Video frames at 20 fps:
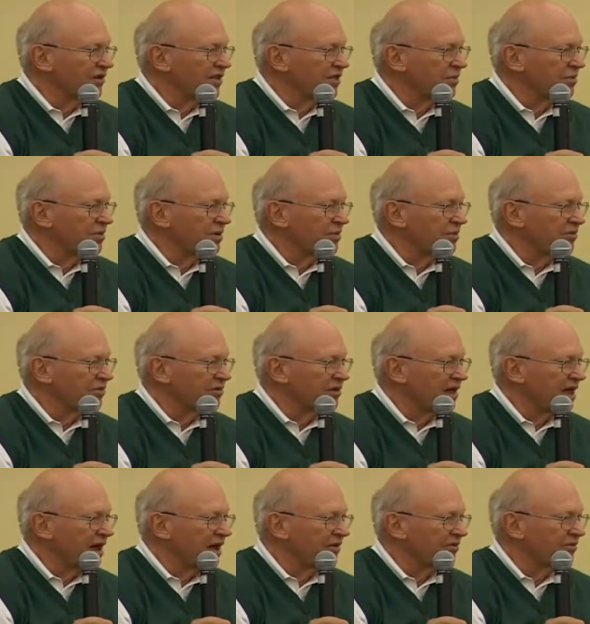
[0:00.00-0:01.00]
in other people's
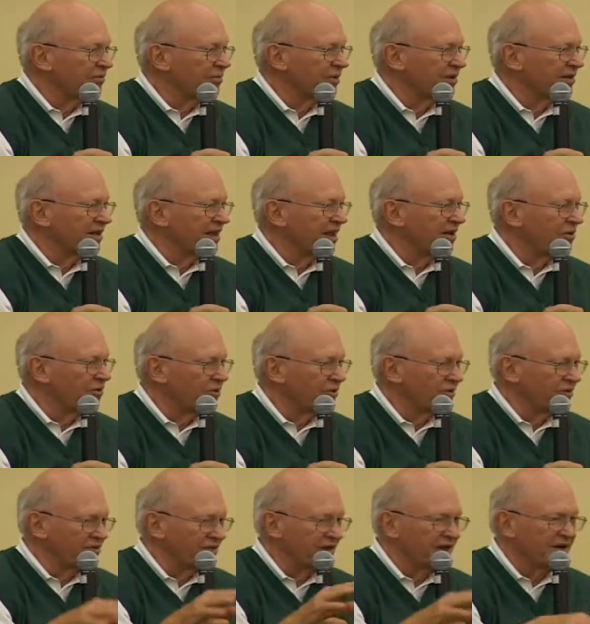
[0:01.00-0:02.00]
lives. But that whole
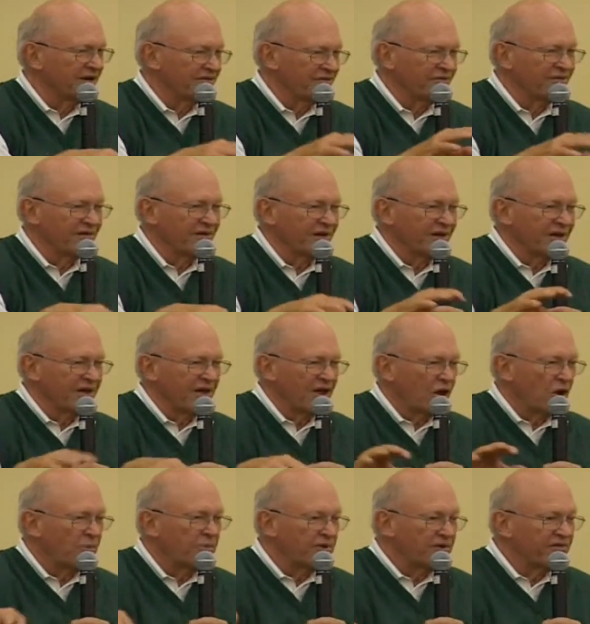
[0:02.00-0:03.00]
thing of
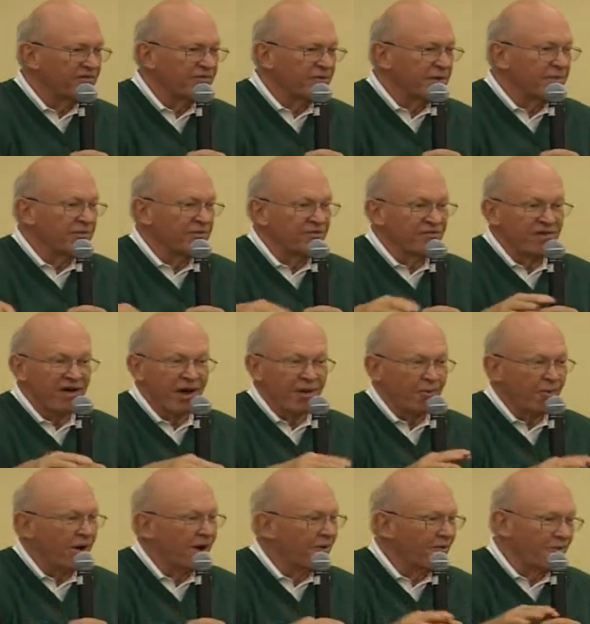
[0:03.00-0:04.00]
helping people find
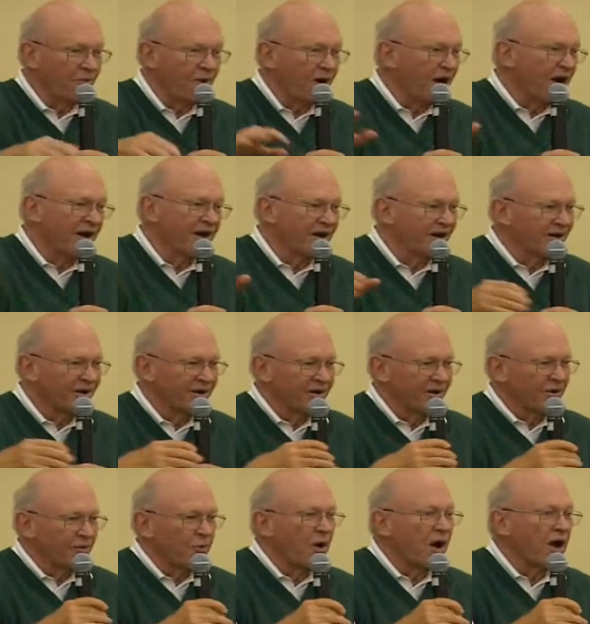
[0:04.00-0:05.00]
why
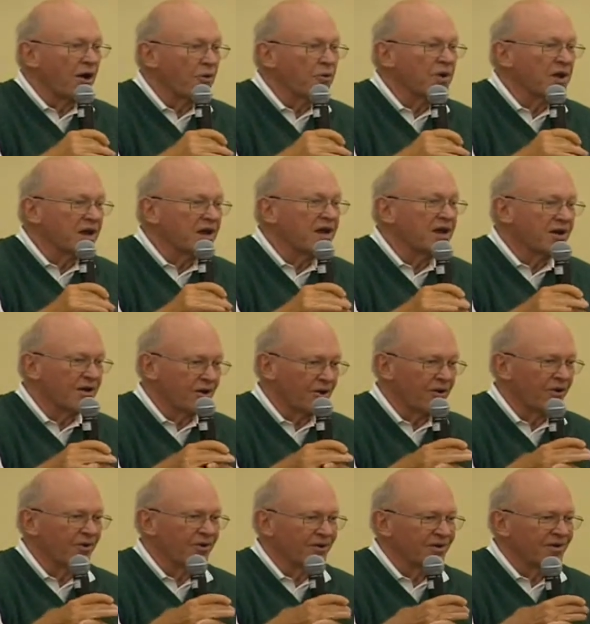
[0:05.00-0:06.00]
are we
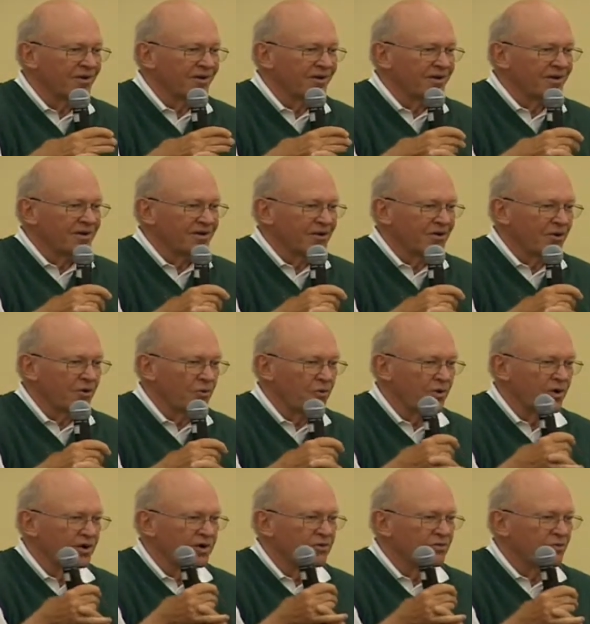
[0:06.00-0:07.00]
here? You know,
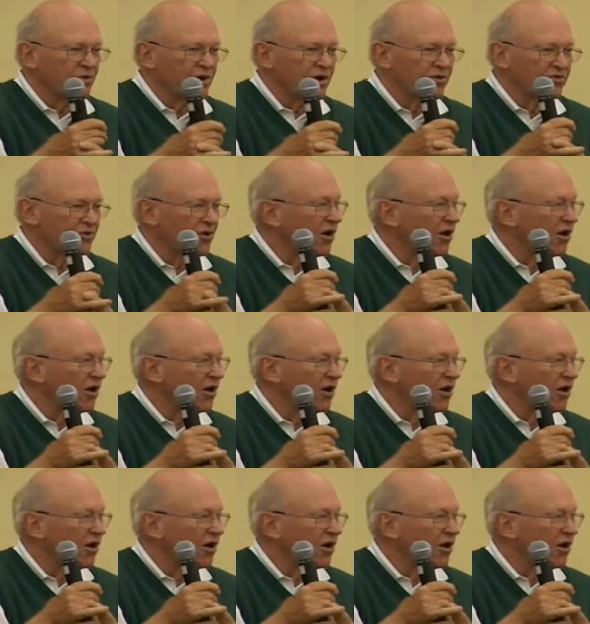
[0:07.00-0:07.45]
what is